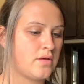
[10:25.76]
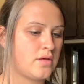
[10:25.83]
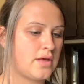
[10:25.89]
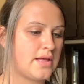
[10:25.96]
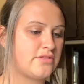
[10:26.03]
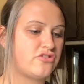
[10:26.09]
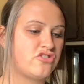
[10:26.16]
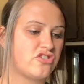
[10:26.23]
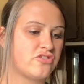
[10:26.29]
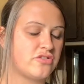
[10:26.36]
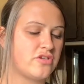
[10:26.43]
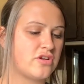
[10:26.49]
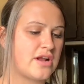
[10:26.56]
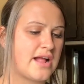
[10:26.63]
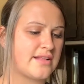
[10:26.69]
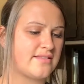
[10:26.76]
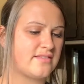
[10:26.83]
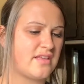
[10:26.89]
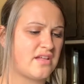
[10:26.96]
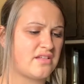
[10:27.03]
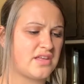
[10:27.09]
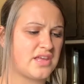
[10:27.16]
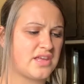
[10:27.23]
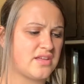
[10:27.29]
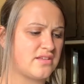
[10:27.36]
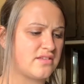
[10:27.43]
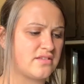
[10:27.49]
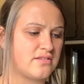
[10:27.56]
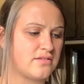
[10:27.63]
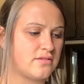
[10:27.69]
it's just they're not selling
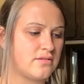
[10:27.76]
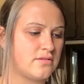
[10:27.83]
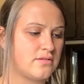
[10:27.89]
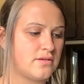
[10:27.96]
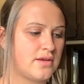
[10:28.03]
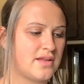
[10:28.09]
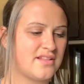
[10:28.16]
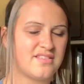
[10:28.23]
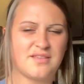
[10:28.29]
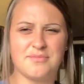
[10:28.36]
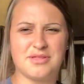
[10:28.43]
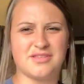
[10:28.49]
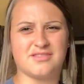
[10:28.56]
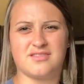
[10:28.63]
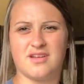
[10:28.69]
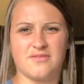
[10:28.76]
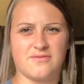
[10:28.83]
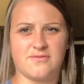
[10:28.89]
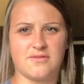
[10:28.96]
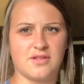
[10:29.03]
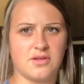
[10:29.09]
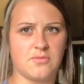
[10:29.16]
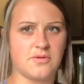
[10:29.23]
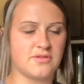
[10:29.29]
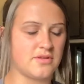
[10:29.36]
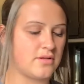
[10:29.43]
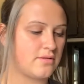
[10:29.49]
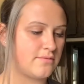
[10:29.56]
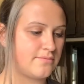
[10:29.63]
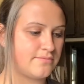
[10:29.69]
as, and some of the stuff really
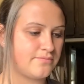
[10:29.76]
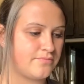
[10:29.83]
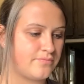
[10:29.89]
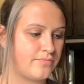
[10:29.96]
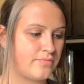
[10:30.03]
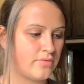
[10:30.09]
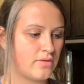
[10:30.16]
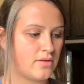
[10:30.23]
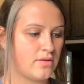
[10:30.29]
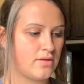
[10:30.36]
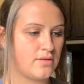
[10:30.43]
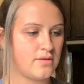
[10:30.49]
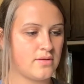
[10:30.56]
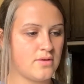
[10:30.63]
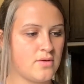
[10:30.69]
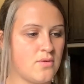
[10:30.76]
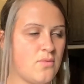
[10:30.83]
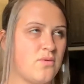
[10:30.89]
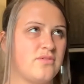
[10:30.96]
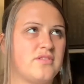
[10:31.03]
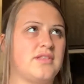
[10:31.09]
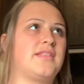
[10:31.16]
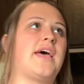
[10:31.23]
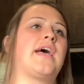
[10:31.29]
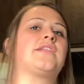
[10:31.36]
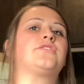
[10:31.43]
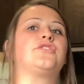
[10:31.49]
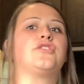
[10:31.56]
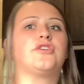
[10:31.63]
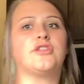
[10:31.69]
wasn't wasn't that
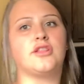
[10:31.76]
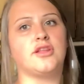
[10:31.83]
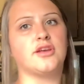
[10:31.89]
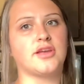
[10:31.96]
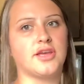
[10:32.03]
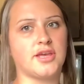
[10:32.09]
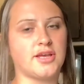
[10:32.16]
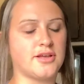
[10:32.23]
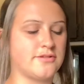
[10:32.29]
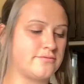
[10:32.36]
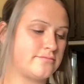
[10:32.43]
good looking.